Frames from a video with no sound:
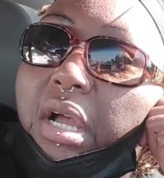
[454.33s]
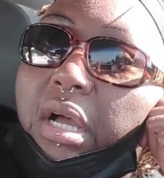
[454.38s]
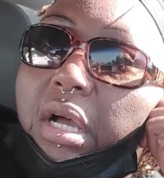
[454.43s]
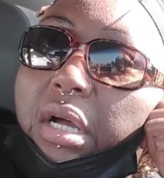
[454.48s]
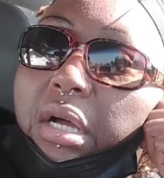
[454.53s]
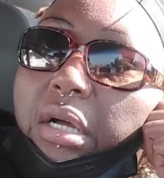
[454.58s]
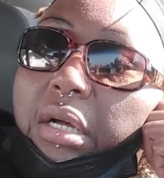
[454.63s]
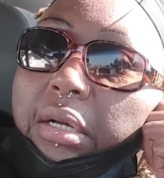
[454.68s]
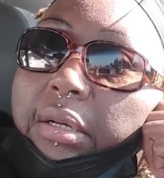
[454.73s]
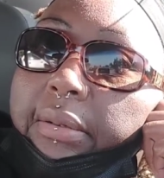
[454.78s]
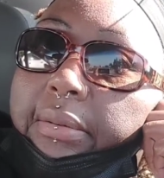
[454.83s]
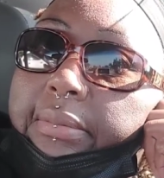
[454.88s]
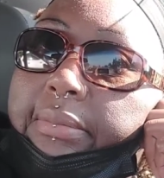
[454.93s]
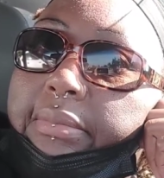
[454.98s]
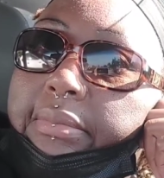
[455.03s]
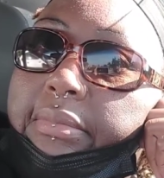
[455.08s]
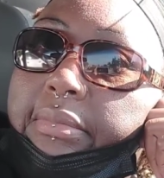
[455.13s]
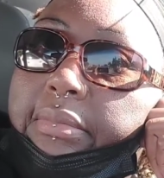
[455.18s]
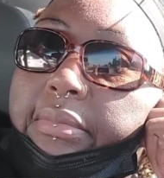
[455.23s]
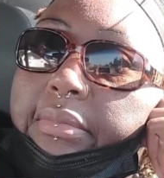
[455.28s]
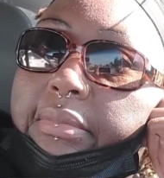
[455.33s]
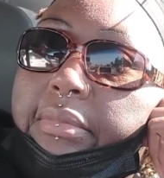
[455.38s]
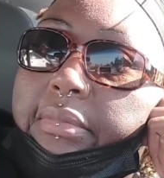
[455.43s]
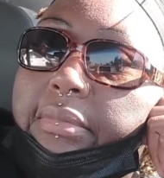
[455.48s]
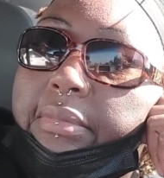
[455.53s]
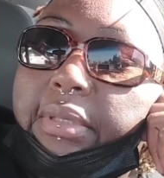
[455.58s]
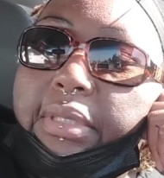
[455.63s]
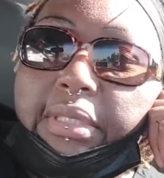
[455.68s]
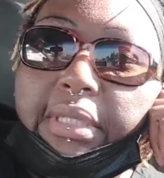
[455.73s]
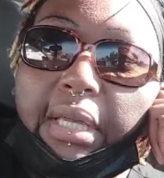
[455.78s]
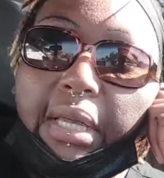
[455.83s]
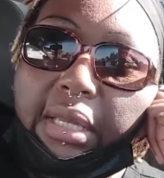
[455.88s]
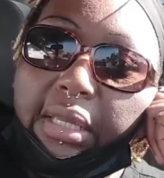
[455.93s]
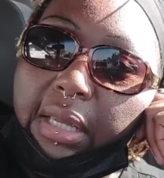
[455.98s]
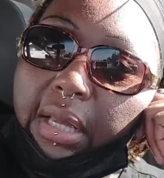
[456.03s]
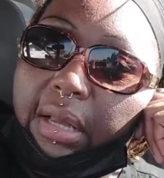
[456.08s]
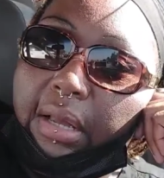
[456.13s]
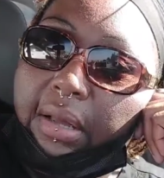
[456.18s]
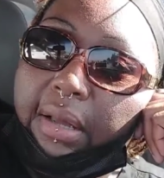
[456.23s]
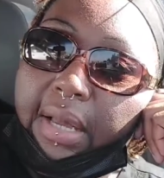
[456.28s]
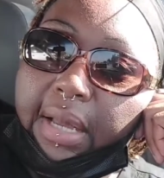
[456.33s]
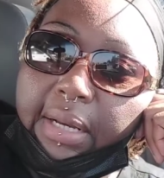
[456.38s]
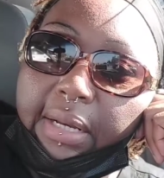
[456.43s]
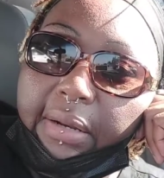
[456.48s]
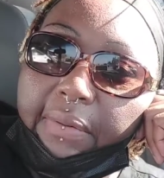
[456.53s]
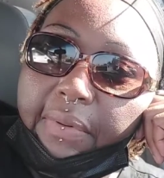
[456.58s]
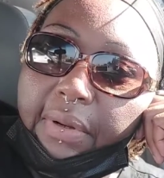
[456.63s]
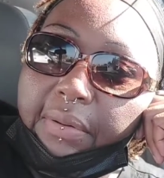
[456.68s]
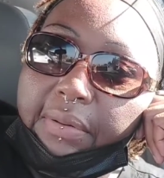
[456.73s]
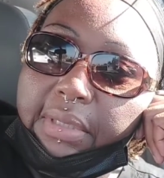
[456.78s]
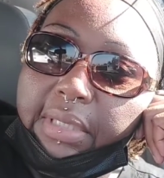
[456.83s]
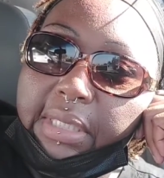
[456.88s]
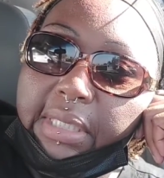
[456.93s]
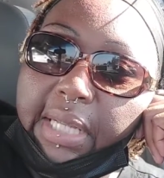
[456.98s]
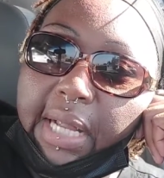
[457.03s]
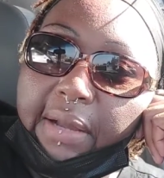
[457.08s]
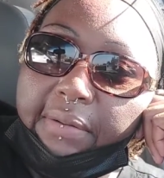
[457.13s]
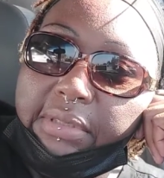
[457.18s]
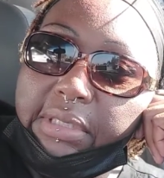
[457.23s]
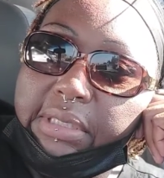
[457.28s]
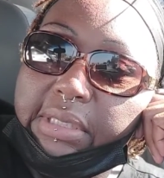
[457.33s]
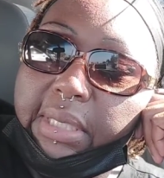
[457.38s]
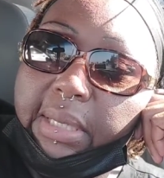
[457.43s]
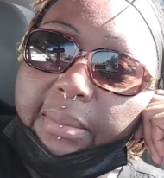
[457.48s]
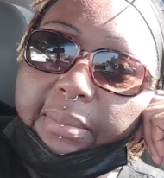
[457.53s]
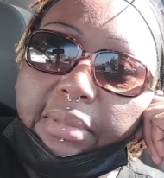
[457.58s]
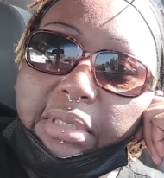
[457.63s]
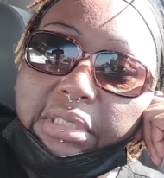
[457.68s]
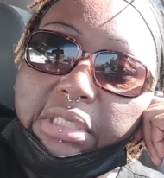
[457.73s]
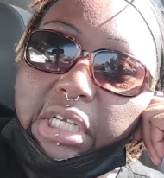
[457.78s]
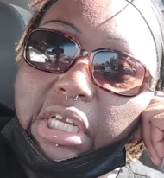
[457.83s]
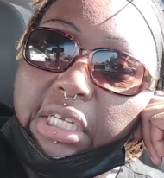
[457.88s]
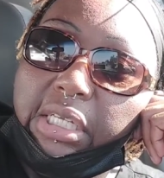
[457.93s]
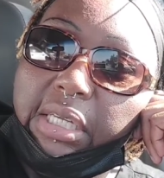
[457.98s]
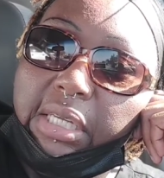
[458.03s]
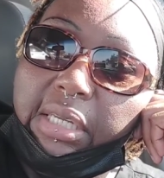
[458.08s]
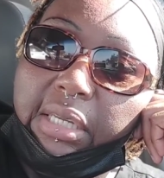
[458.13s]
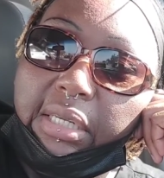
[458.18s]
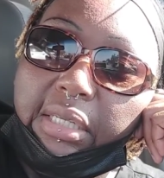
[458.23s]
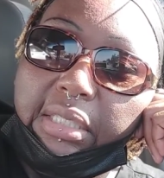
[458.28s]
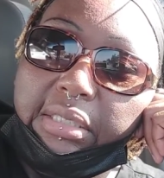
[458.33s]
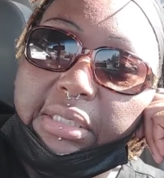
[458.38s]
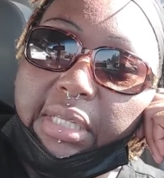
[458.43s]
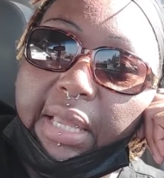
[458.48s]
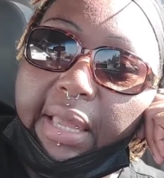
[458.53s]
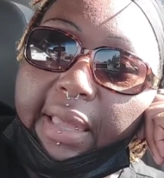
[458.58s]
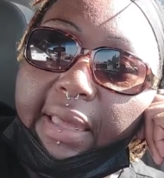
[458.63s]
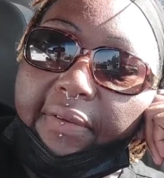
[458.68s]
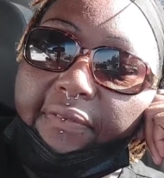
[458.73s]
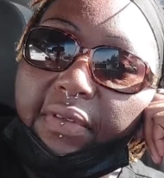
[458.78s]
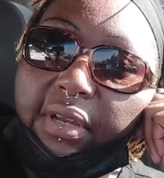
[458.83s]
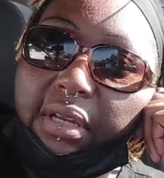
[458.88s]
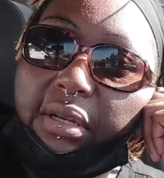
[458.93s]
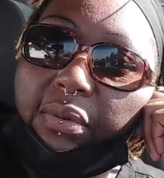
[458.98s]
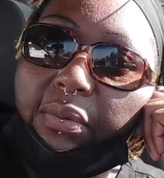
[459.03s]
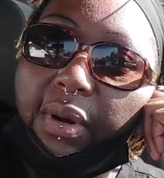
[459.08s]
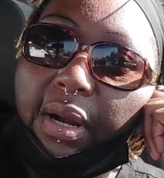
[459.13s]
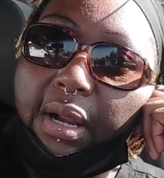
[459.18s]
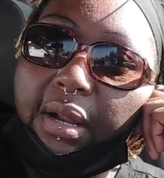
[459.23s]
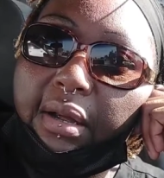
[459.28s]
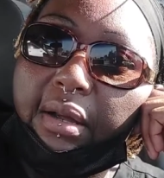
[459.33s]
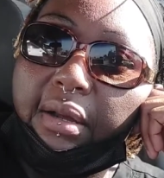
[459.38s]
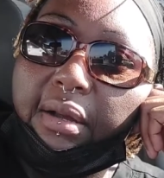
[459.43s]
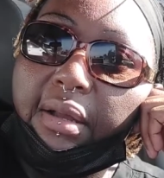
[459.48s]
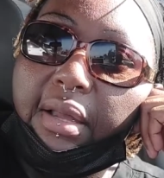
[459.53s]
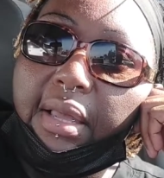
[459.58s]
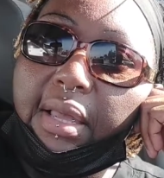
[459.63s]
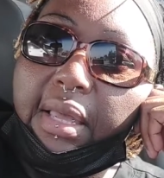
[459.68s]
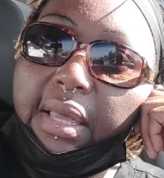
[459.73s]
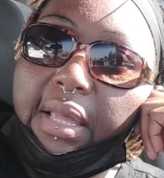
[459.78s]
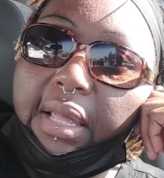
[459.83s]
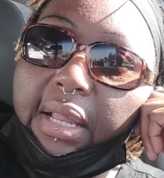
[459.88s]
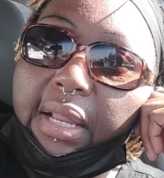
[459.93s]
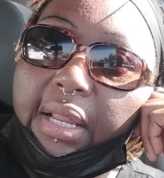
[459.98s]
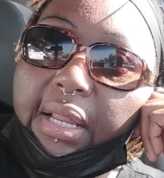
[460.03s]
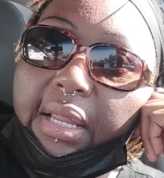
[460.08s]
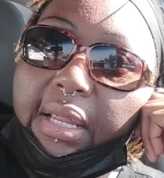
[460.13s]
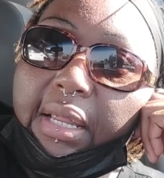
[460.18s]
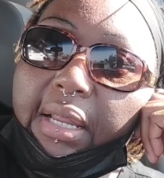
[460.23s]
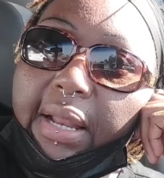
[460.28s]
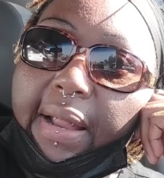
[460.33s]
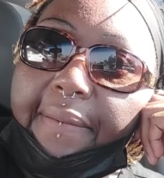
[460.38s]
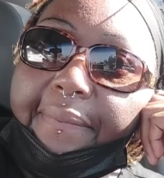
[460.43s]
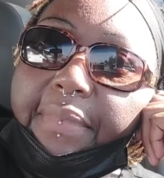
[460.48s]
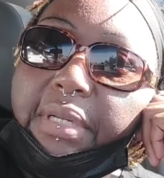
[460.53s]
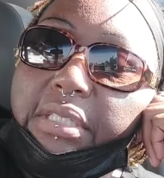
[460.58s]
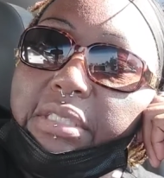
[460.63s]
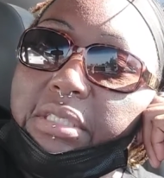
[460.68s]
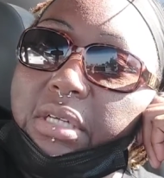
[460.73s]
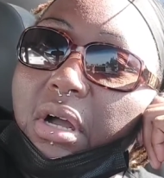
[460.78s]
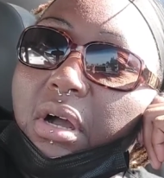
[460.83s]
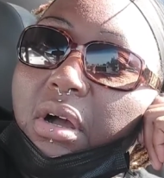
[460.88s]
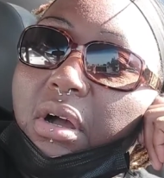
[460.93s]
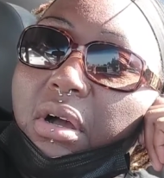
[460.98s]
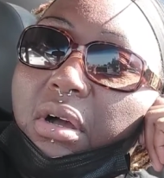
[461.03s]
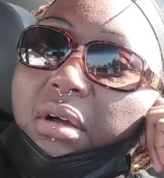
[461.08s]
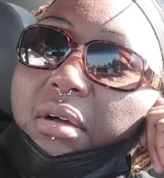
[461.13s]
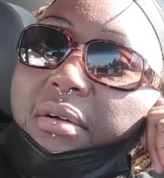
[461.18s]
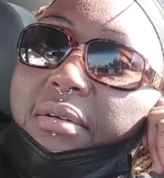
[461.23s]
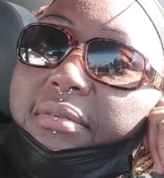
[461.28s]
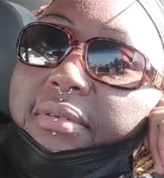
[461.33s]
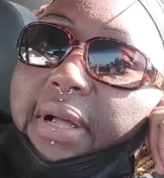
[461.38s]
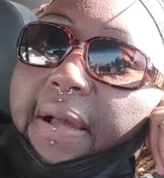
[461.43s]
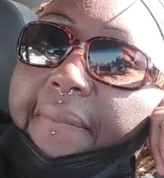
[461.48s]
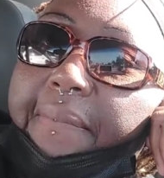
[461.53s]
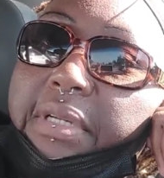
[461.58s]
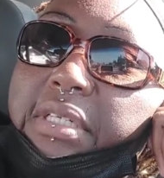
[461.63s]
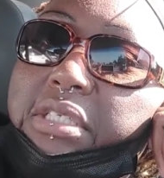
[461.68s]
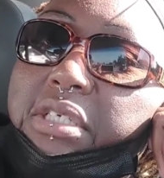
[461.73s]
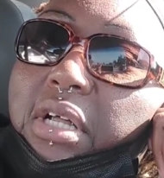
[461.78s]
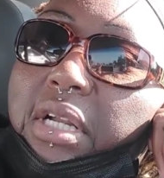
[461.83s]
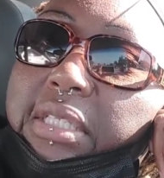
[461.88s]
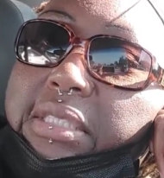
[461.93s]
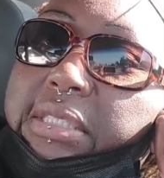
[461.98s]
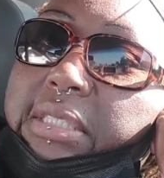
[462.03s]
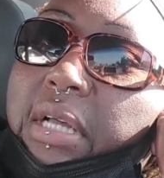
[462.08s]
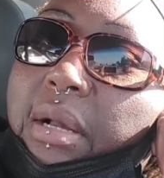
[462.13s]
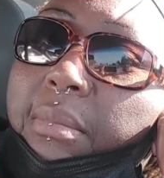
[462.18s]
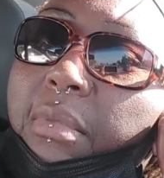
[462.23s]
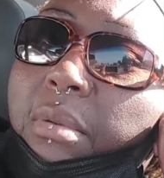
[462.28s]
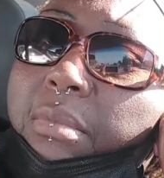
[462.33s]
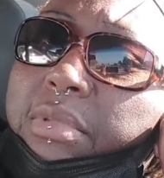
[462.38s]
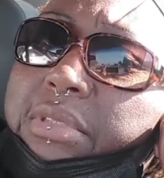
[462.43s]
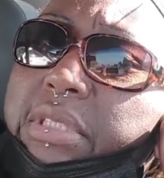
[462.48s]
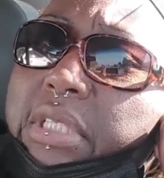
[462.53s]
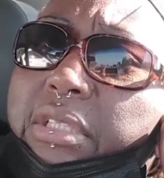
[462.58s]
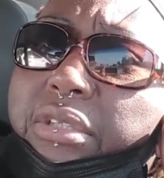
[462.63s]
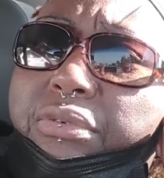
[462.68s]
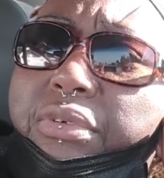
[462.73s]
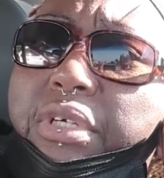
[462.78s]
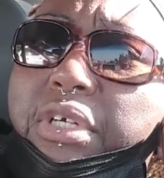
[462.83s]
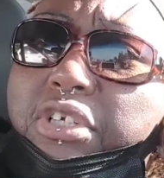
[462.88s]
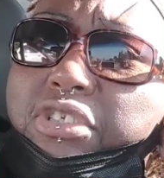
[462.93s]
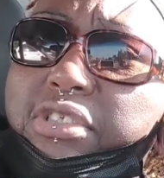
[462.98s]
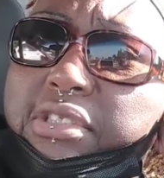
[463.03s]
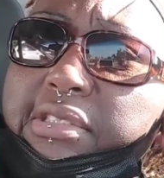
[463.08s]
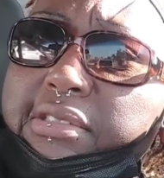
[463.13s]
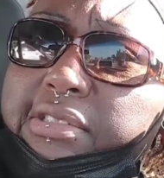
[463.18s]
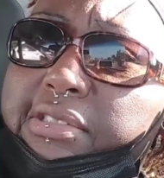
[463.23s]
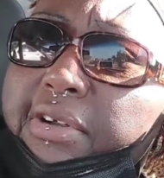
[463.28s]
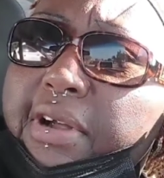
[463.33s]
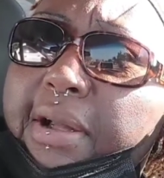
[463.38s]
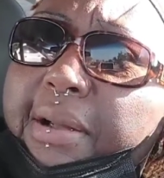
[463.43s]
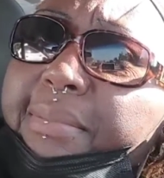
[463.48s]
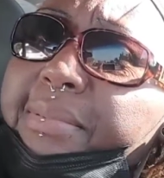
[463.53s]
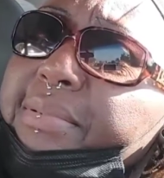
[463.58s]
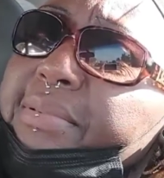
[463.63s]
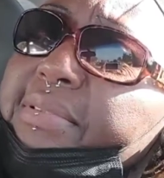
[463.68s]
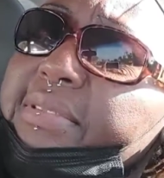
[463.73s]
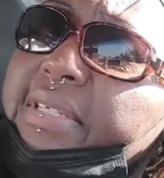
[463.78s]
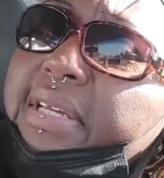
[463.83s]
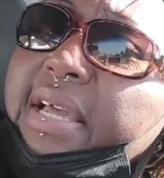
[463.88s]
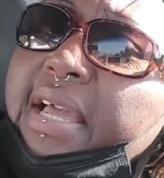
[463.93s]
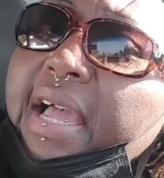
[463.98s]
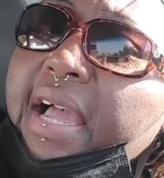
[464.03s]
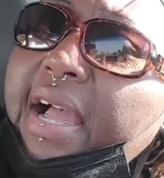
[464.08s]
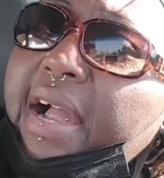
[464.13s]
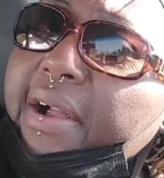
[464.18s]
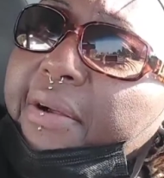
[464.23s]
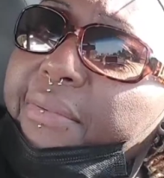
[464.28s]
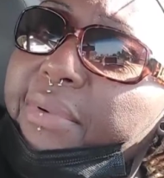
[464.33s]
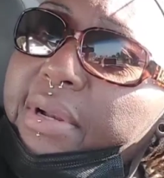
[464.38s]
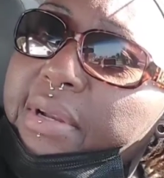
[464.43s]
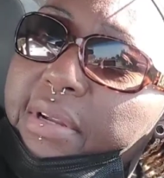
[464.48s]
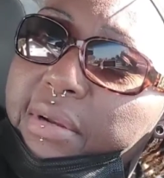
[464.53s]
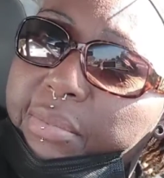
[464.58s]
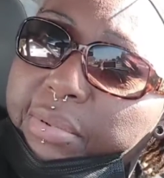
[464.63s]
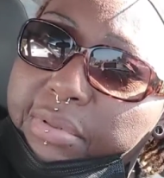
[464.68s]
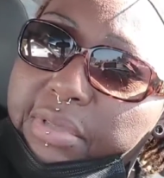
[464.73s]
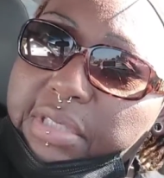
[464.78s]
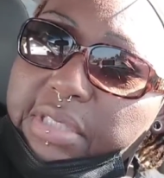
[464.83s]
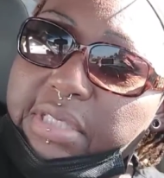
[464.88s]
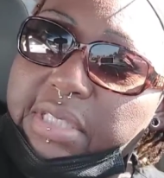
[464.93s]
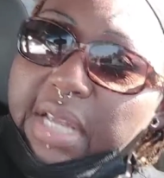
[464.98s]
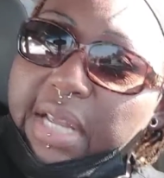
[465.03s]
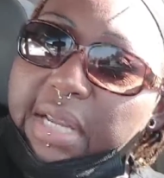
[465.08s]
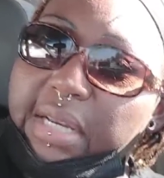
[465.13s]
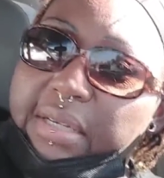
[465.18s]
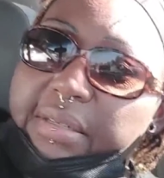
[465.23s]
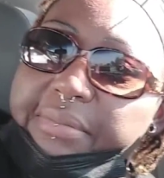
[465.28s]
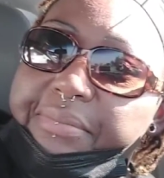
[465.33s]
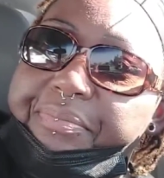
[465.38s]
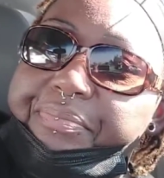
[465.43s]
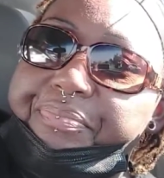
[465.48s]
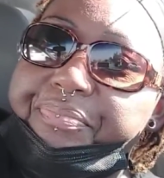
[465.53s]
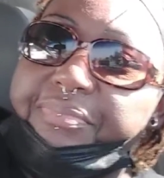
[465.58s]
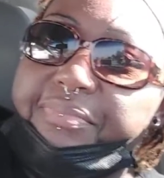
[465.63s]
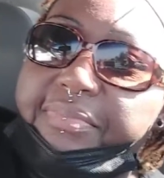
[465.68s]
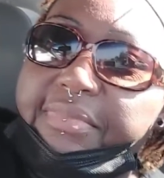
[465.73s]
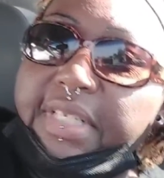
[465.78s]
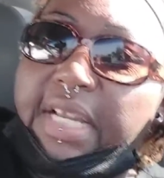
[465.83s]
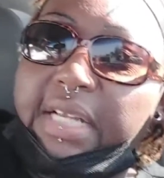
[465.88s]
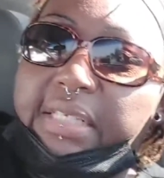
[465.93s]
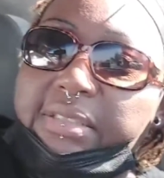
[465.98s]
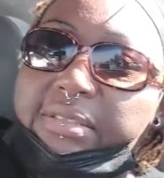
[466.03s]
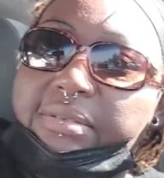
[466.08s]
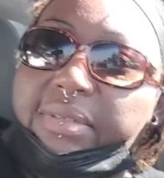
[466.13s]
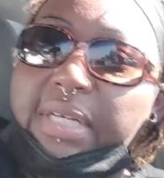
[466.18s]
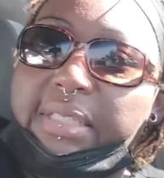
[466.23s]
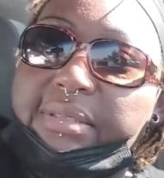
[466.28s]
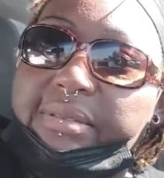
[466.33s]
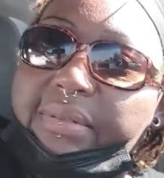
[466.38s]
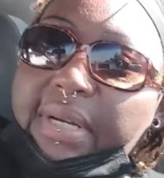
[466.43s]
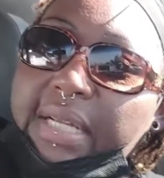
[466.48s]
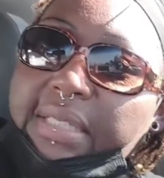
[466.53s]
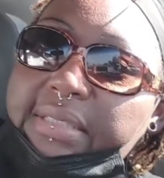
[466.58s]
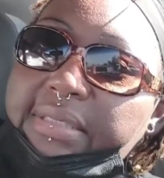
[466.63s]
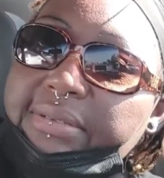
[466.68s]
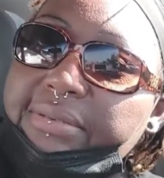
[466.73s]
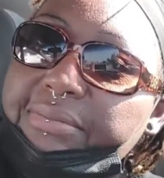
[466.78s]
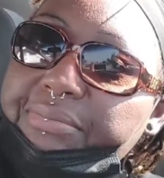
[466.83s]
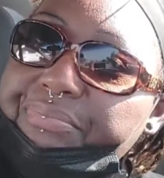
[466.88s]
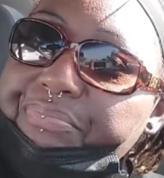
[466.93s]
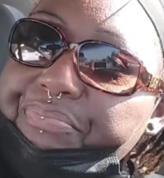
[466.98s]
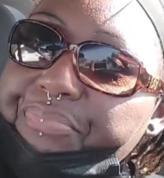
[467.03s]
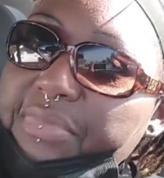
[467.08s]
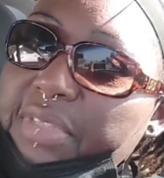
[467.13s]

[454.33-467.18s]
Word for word: Um, but yeah, y'all, I didn't want nothing. I was just coming to check in because I haven't in a while. And I miss y'all. I miss y'all. I see I'm almost at 300 subscribers. I really appreciate it. I do, I do, I do.